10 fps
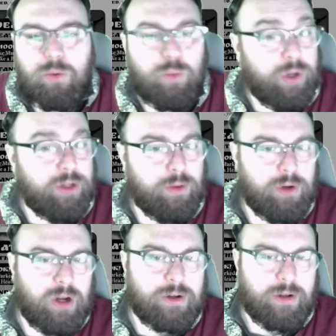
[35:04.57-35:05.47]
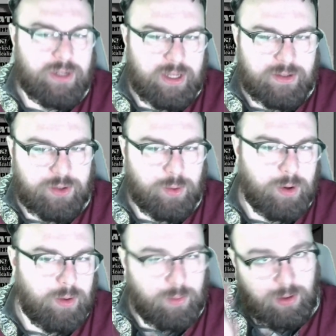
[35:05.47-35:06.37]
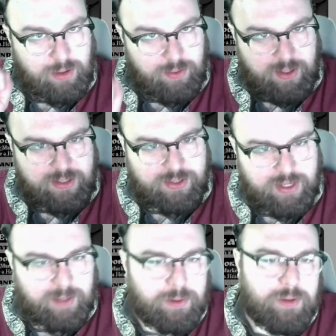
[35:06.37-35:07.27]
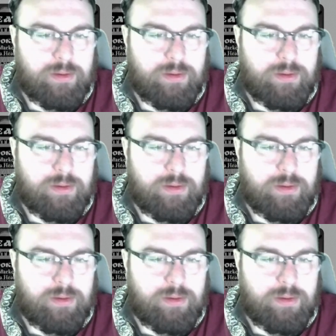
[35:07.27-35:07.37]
When you knock on death's door, roll on this table.